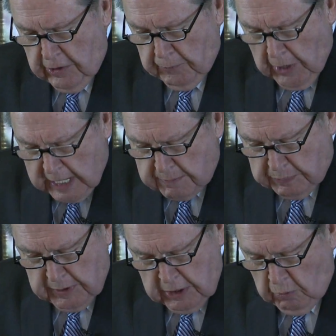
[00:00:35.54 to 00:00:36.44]
rape
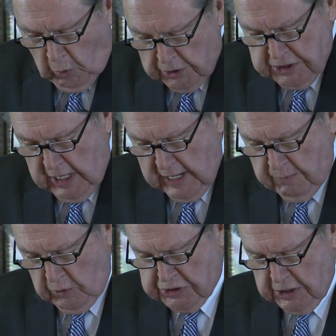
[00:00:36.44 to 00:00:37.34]
in wartime
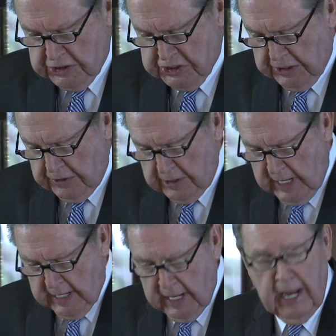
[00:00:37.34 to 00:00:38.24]
was considered
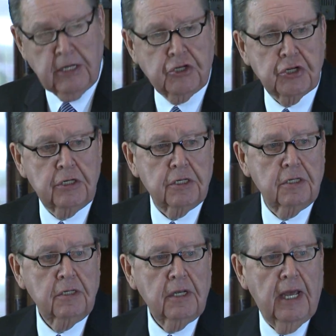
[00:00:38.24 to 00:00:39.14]
an ancient
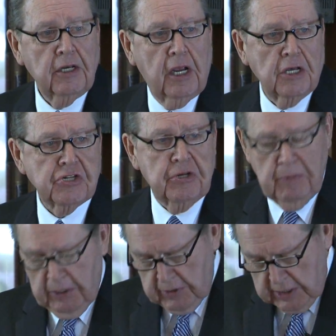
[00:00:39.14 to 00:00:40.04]
and
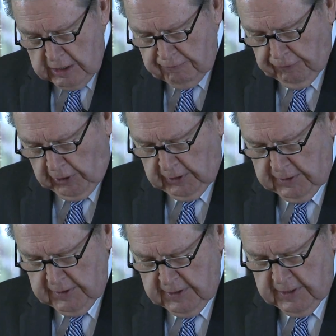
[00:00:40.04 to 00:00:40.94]
customary evil,
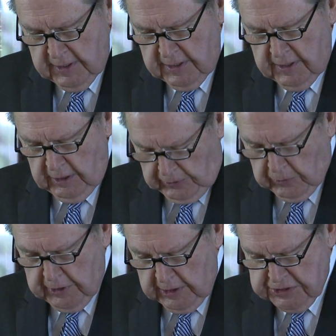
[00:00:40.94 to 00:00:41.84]
according to